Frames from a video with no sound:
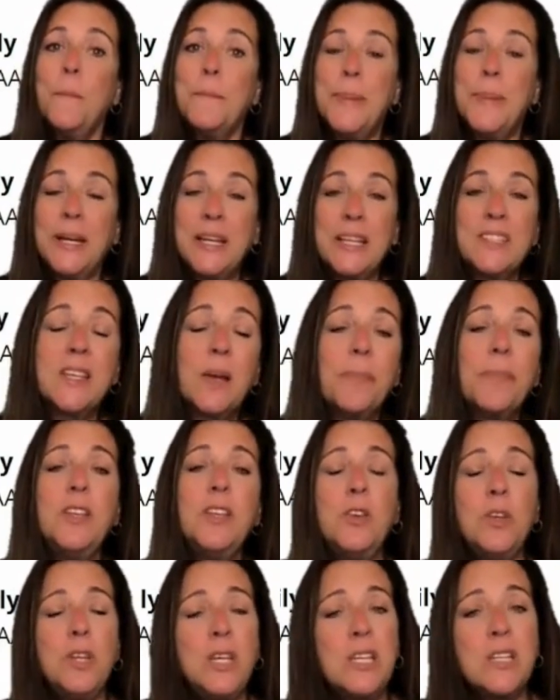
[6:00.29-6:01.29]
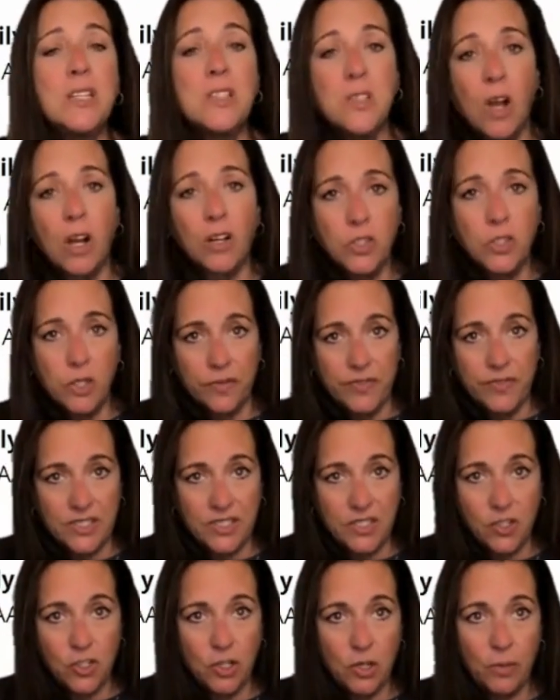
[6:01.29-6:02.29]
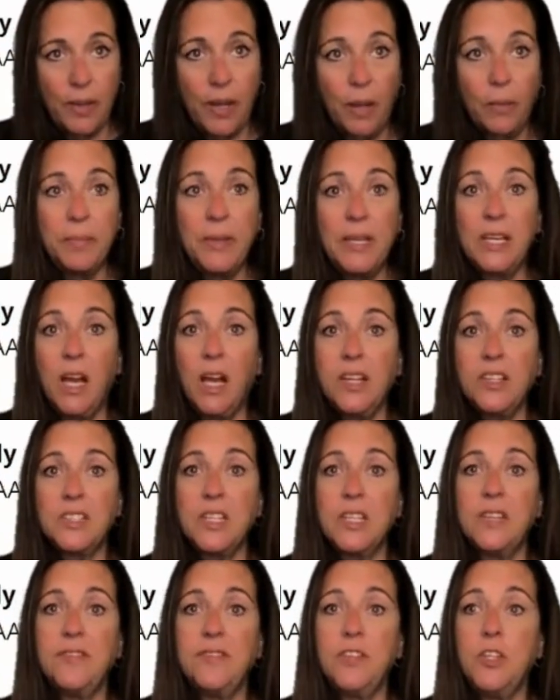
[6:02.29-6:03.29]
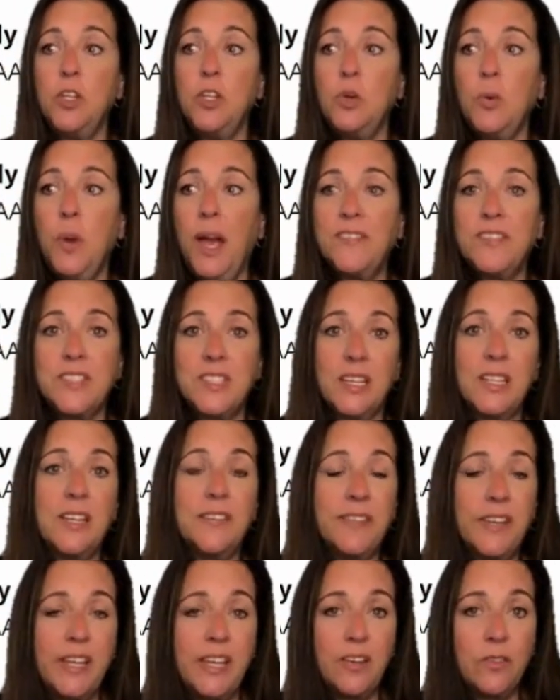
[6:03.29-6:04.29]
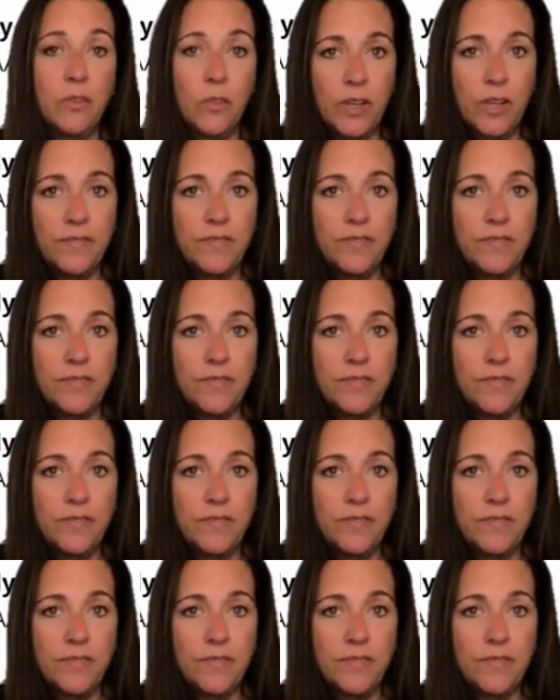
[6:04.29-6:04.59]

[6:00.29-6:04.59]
But something you need to talk to your physician about, because if you have significant